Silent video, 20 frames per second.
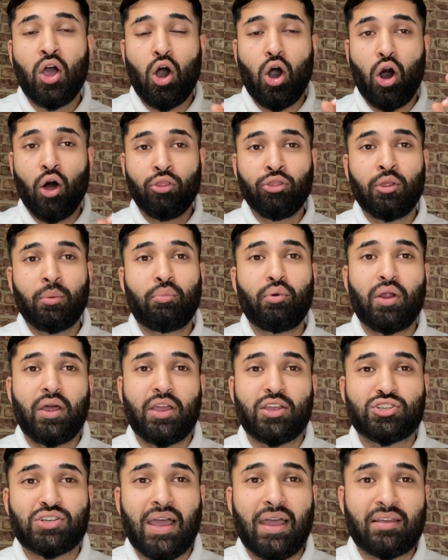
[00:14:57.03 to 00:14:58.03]
on the
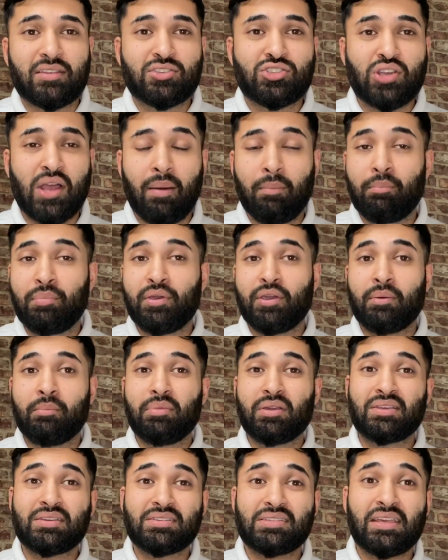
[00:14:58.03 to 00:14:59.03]
British ex-champion,
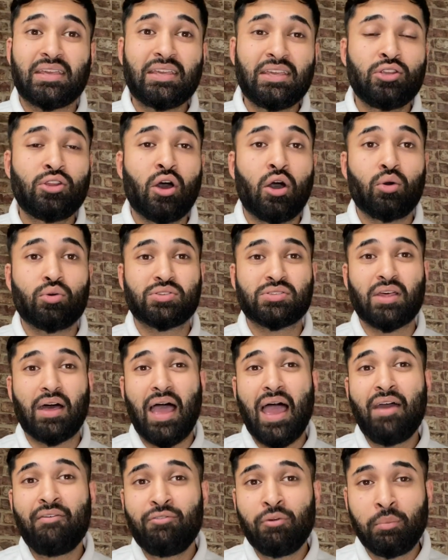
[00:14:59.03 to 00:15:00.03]
because he knows that
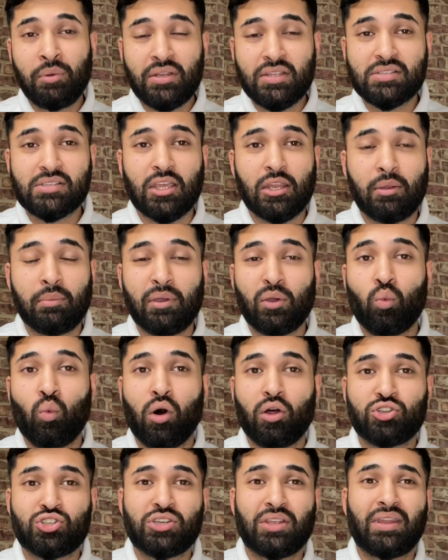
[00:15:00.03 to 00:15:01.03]
everybody's going to be
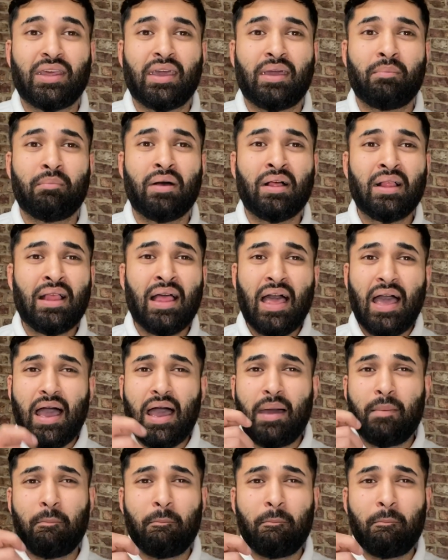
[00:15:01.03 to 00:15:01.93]
watching him and